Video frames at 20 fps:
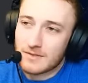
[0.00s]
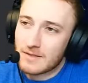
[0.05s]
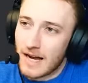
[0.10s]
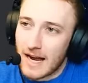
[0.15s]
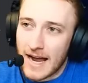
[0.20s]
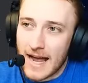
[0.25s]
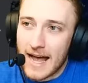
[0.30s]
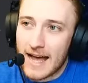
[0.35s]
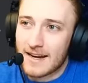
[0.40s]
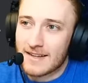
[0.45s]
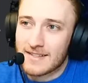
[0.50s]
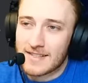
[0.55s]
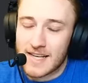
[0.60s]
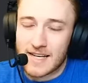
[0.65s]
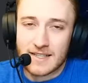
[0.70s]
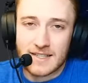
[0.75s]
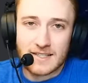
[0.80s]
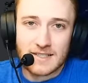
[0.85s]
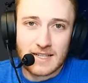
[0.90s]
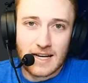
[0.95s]
I had a
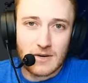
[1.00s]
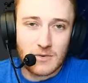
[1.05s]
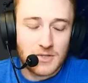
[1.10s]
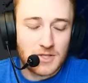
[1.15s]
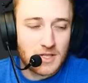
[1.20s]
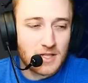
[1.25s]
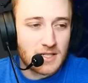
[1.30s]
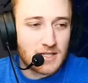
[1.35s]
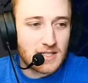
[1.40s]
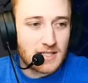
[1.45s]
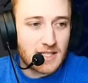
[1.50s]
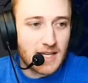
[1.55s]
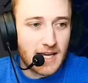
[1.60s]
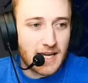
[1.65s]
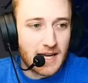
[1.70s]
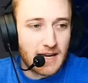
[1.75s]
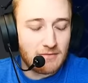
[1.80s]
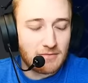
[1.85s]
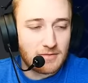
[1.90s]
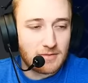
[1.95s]
sentence I was gonna
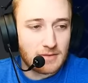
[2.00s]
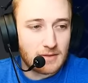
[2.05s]
say.